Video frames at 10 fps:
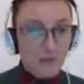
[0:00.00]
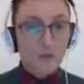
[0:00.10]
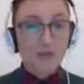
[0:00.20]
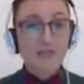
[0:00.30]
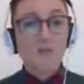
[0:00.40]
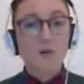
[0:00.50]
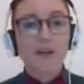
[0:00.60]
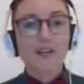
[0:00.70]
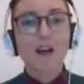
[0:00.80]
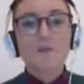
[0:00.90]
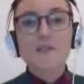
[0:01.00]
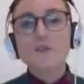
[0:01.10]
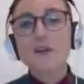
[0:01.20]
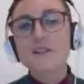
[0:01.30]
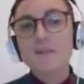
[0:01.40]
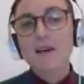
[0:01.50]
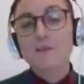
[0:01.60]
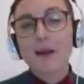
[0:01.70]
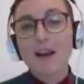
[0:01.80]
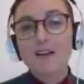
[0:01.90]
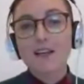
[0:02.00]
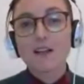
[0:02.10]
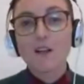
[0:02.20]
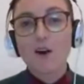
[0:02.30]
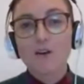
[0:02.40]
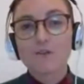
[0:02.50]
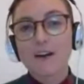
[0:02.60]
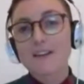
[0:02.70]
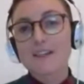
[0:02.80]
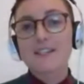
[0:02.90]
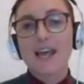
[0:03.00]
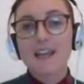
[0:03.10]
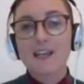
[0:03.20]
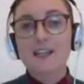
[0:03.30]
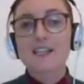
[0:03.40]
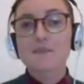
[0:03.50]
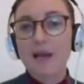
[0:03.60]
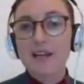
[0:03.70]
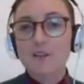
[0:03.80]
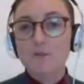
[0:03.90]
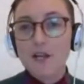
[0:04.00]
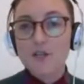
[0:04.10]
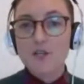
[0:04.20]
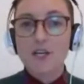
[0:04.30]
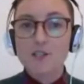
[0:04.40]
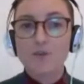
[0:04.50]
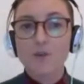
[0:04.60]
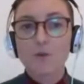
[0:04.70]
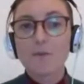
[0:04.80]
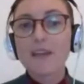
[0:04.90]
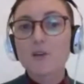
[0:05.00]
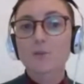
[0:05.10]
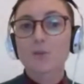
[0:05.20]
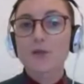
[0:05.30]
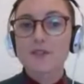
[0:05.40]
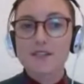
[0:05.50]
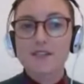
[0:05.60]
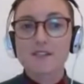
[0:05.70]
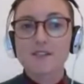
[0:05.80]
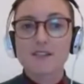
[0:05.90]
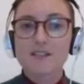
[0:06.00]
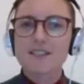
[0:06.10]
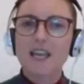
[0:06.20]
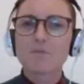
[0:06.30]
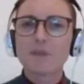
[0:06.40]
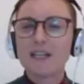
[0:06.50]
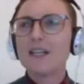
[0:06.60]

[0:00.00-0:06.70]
historian, I was struck by the parallel of understanding and explaining the rationales for medical processes that seem